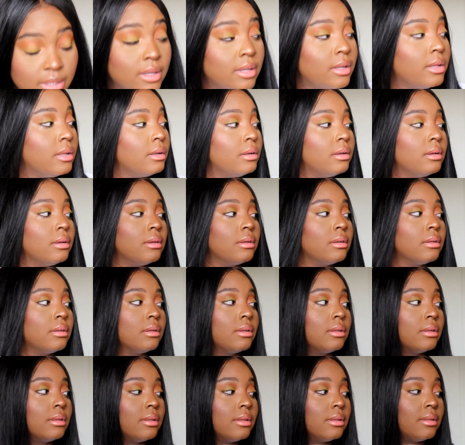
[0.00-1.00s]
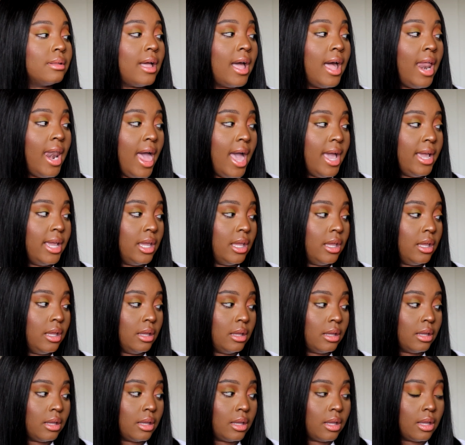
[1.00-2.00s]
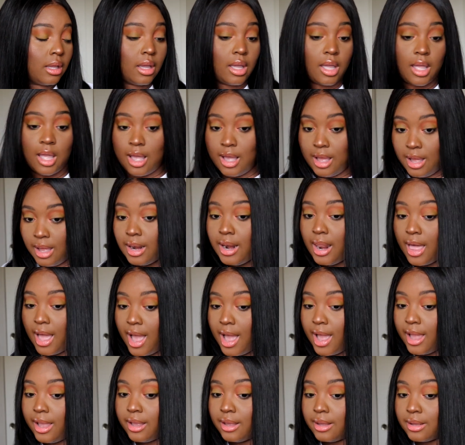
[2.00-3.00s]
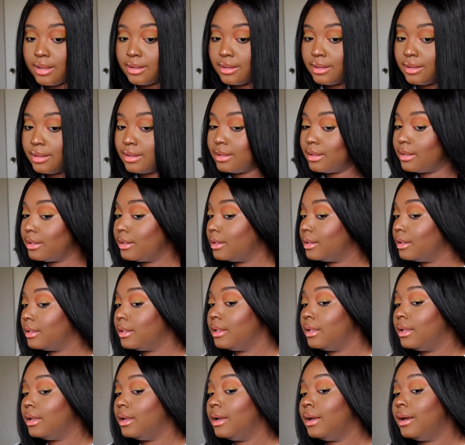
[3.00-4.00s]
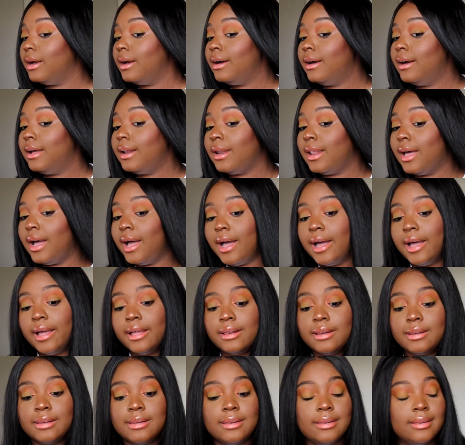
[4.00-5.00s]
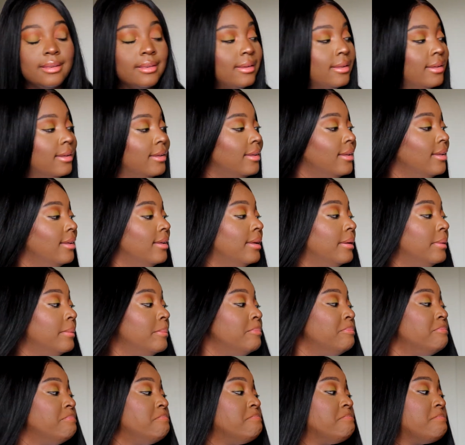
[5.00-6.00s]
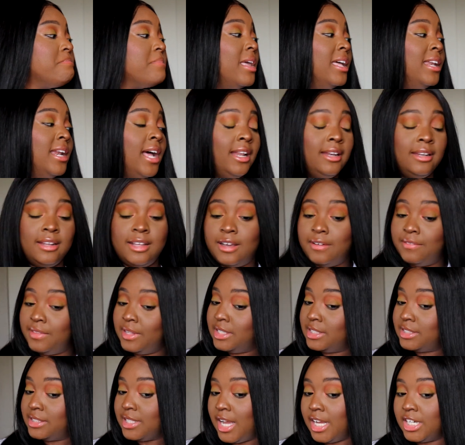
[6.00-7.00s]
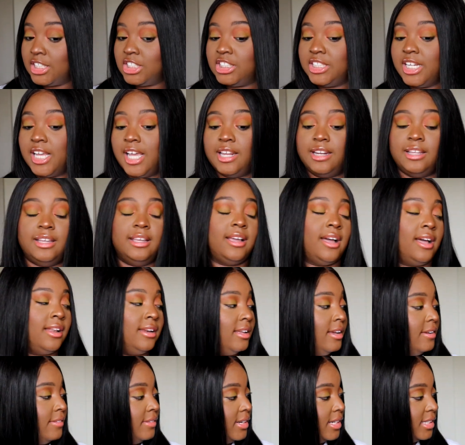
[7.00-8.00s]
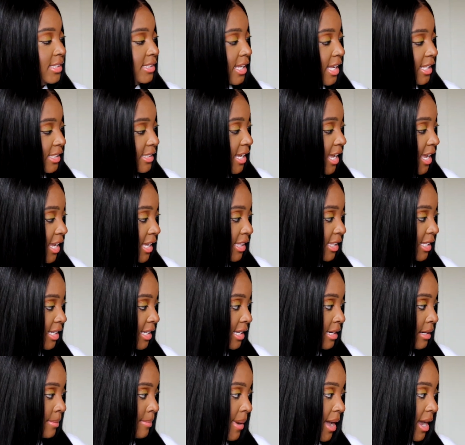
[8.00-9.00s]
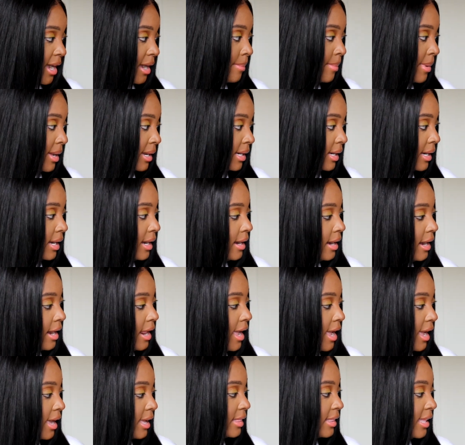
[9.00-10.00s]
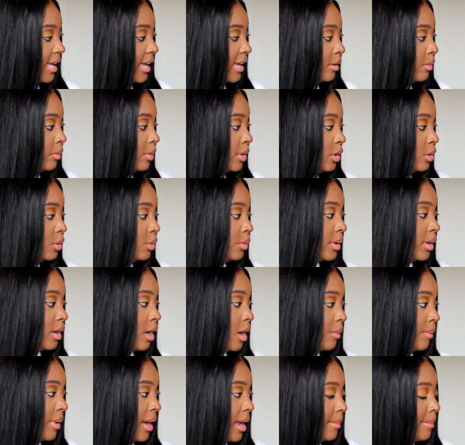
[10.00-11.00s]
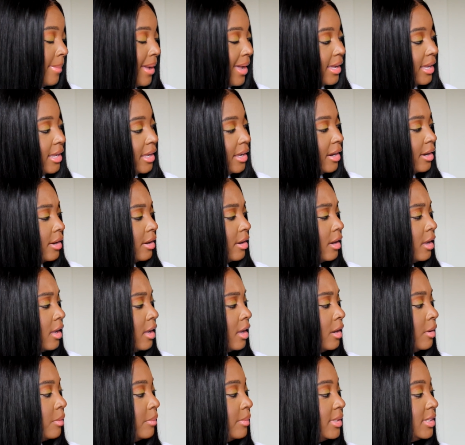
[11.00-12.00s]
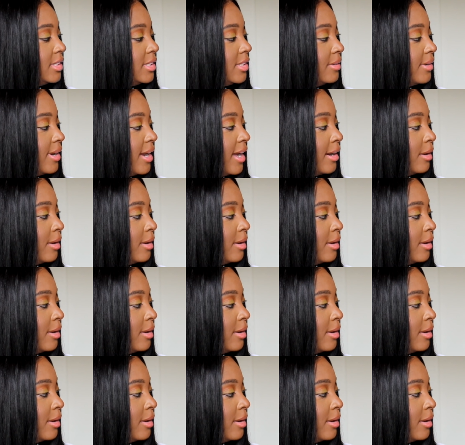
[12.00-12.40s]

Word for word: good. I like it. A lot. A lot. And I love that it's not shedding. I love that it's not tangling in the back of my neck like we doing all right back here. We still